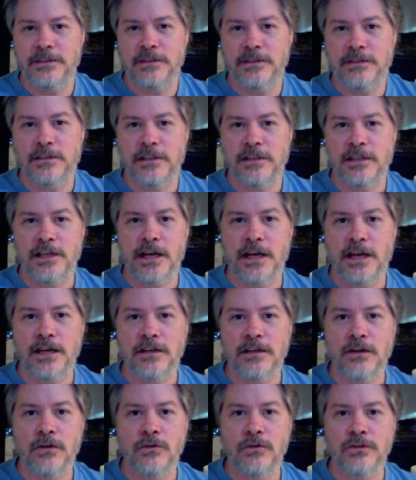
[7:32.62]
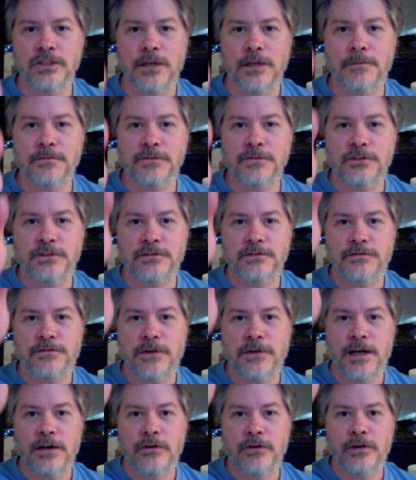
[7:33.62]
the gun goes up,
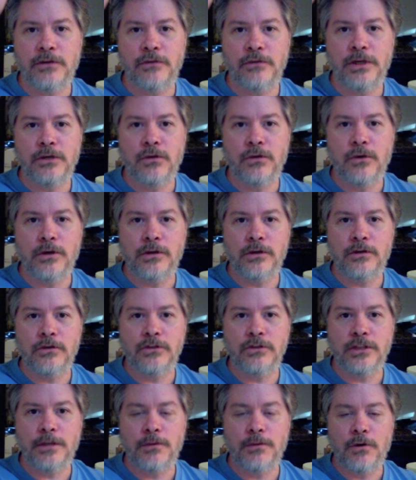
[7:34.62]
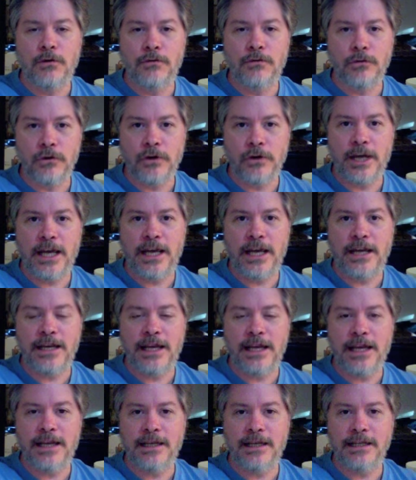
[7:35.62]
firing recoil goes up over her head,
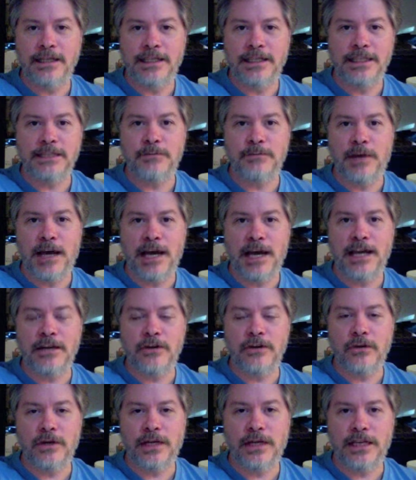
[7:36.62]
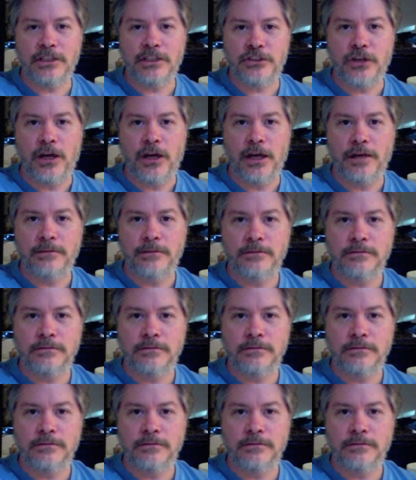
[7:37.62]
and he's behind her and gets shot.